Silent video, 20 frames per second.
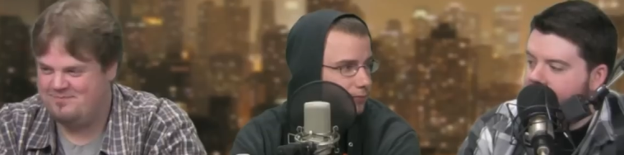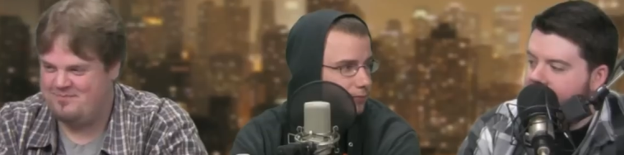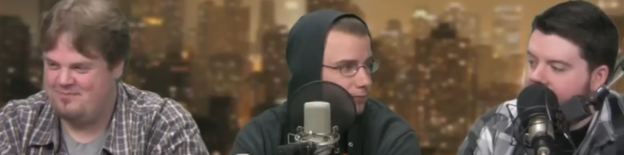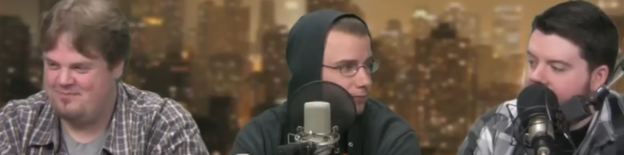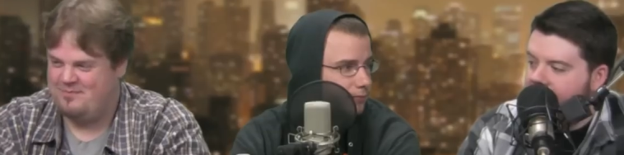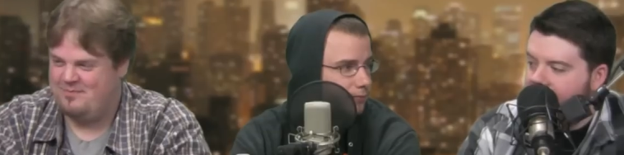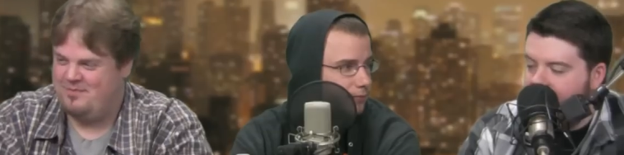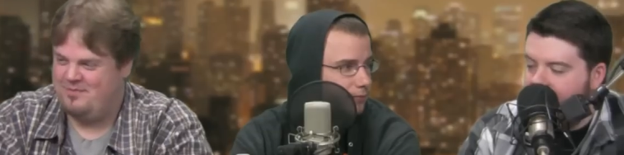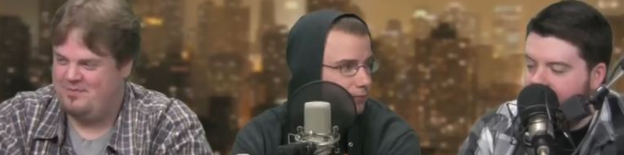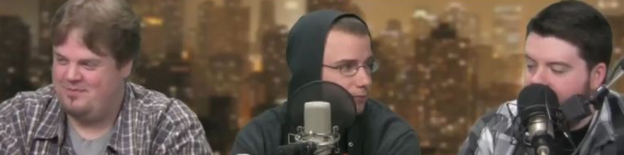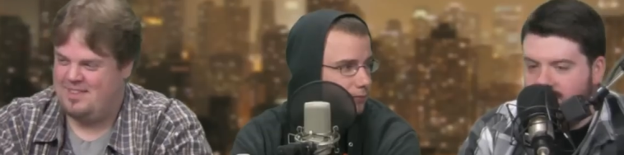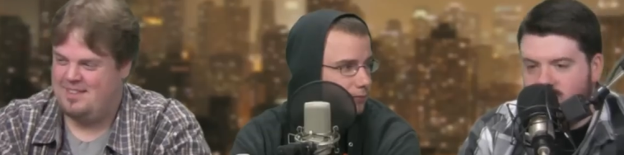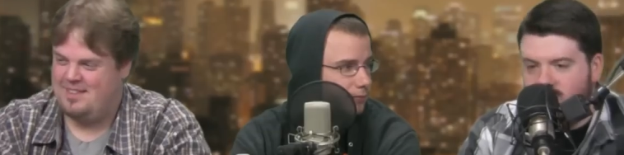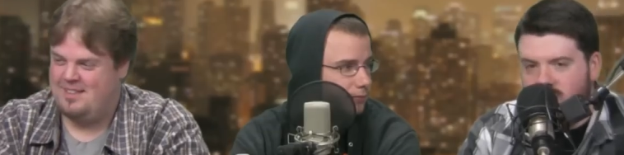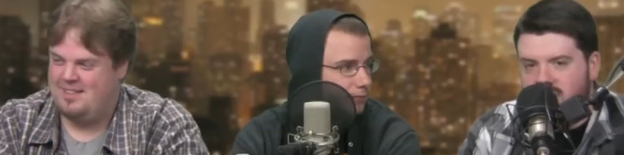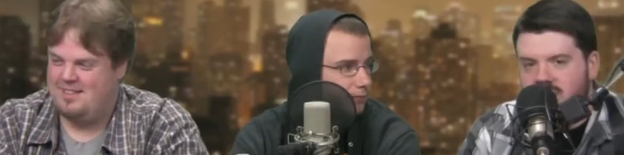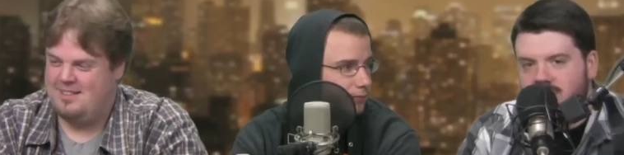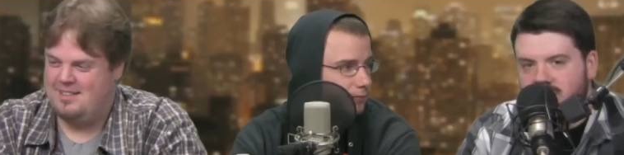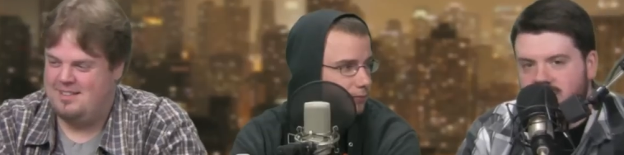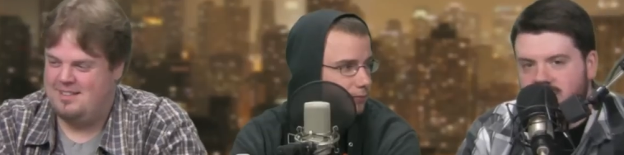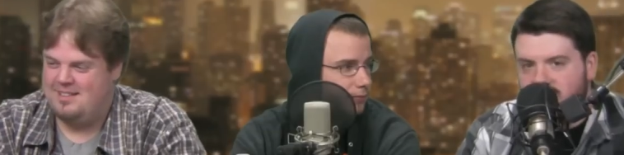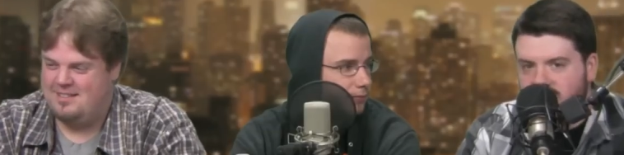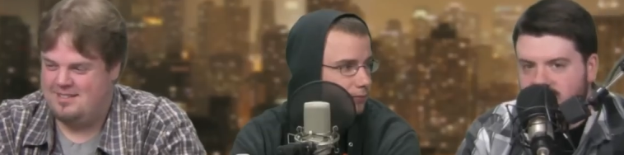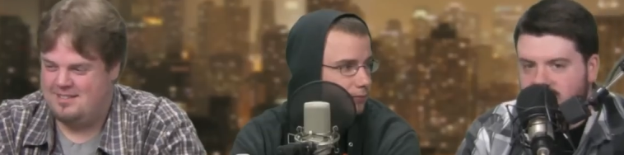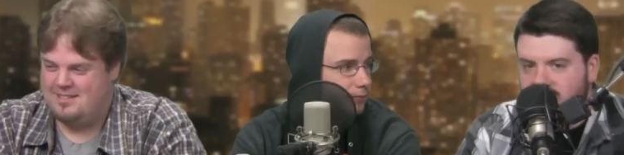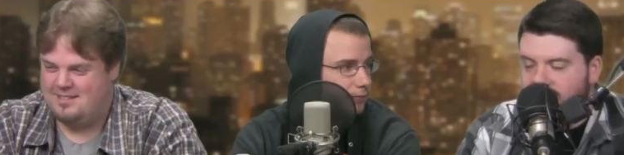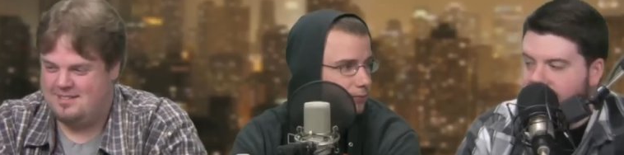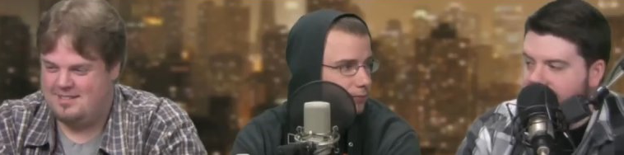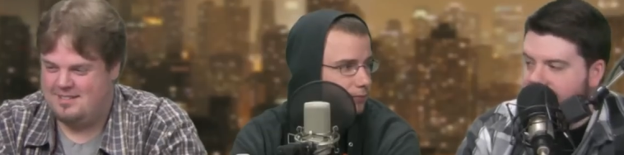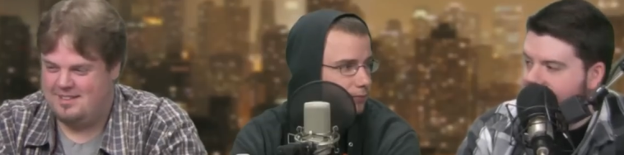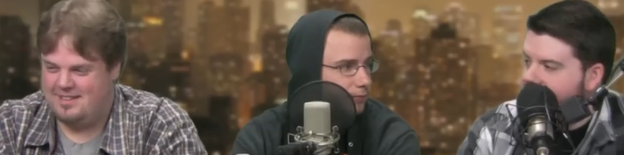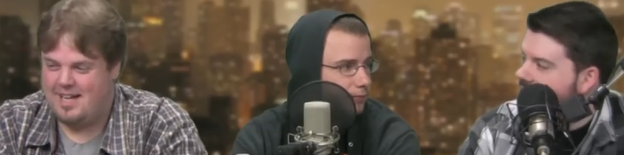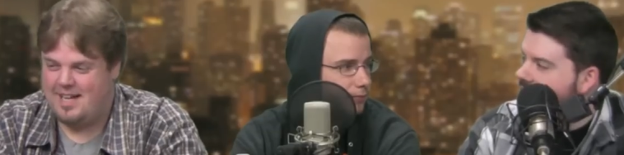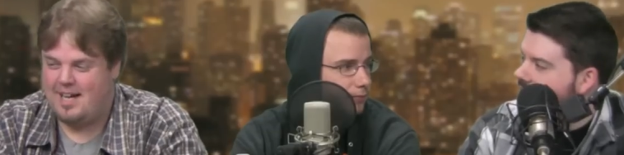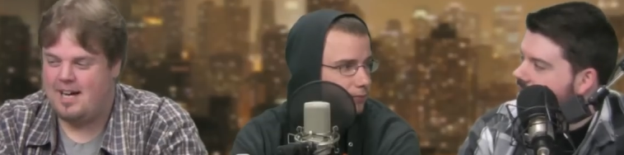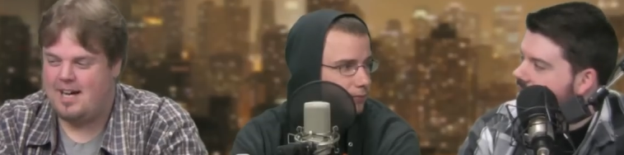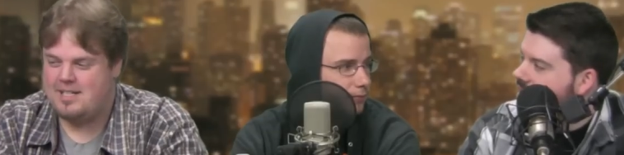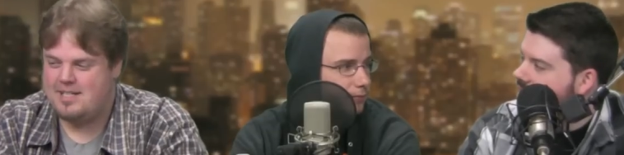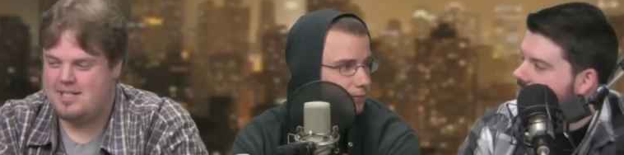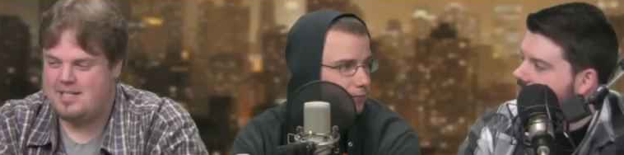Speaker 1: like uh, dreams and stuff like that.
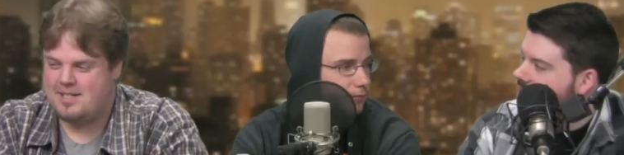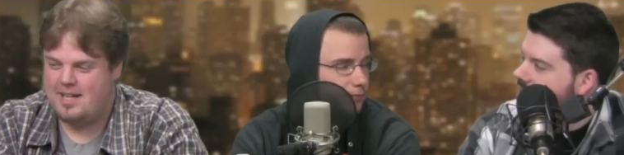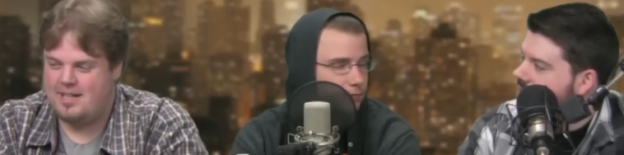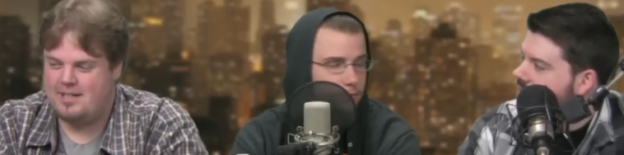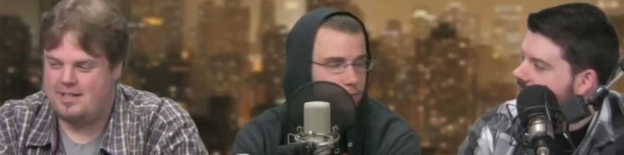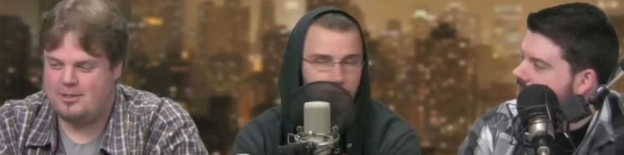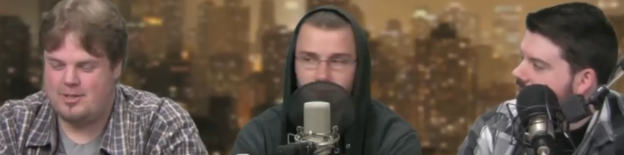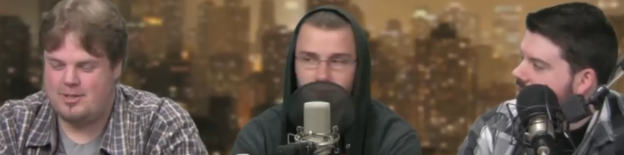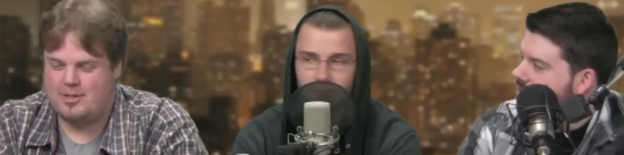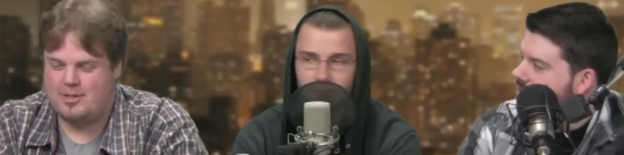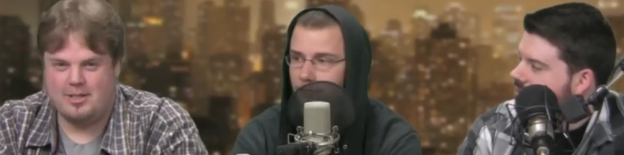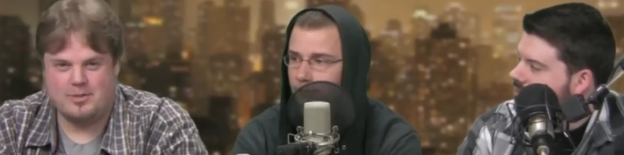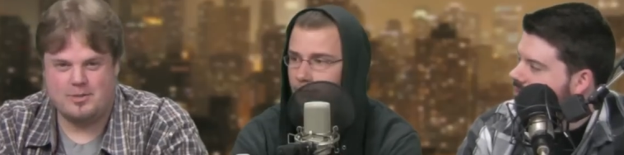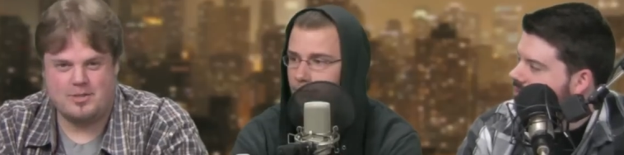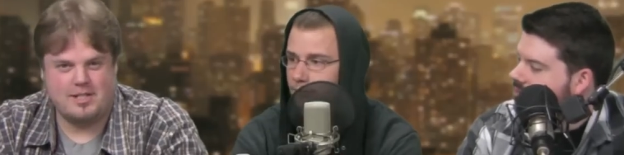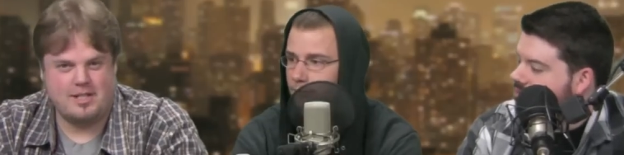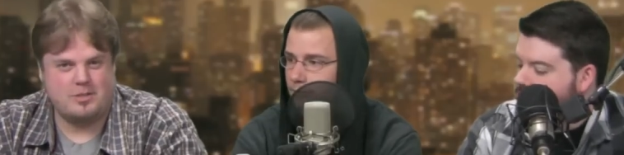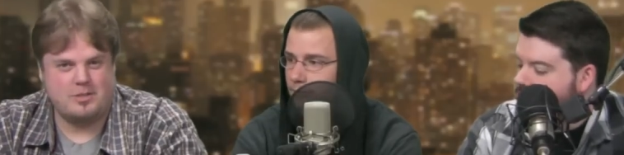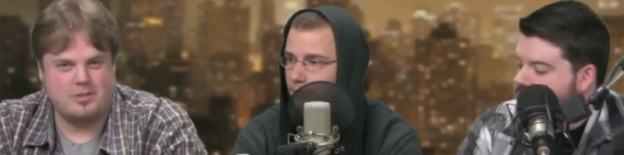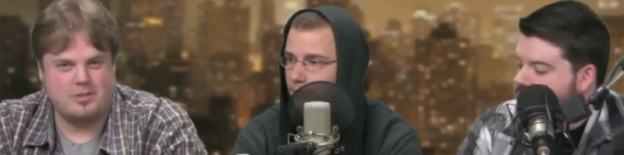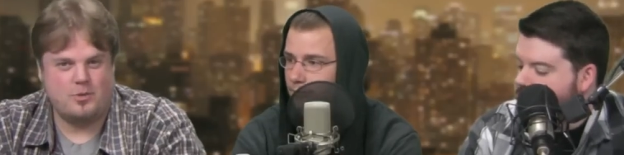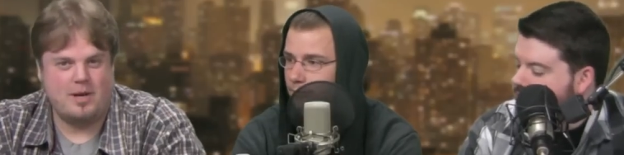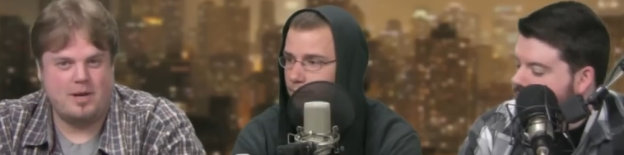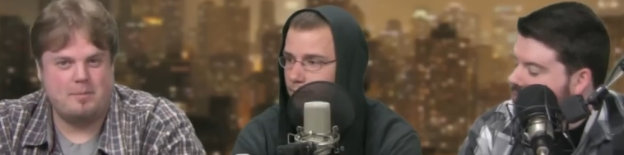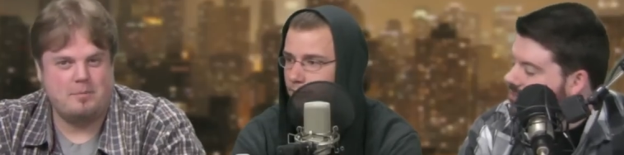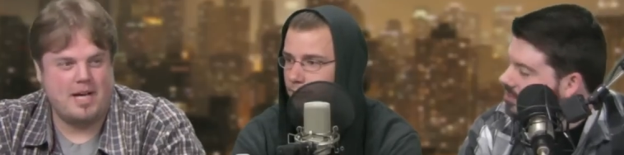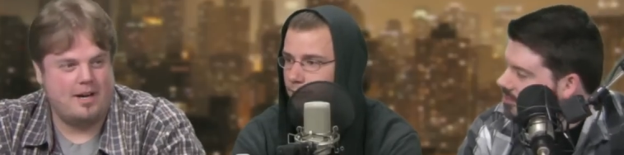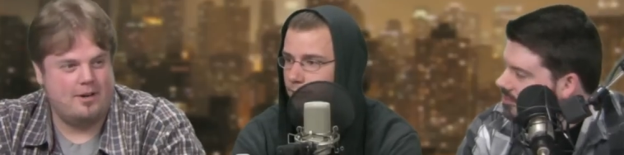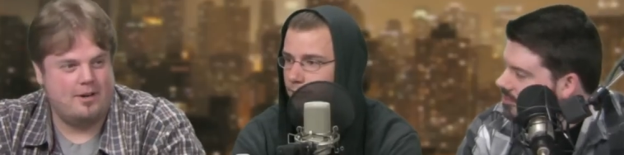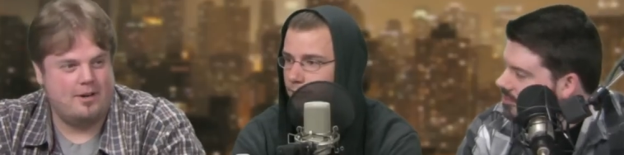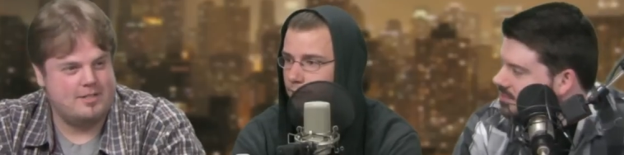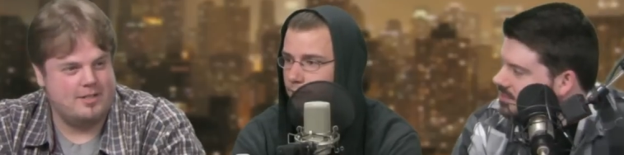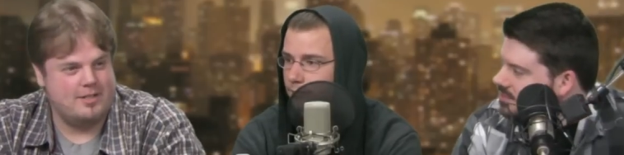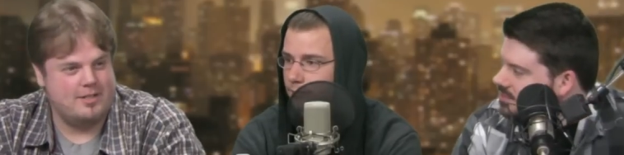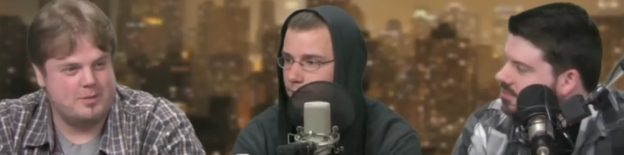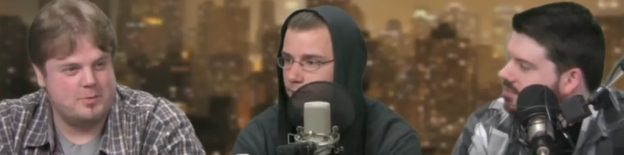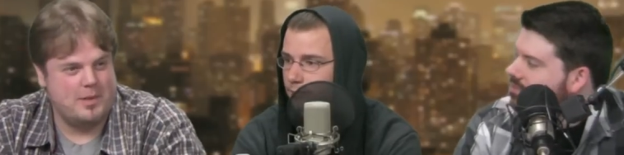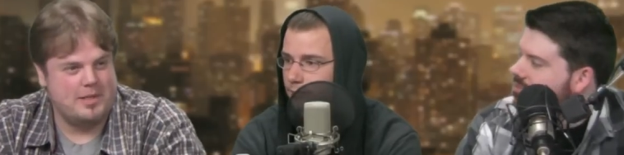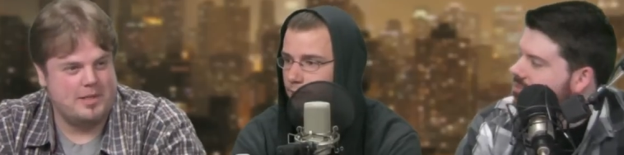Yeah, I decided to try to use it as dream diary. So this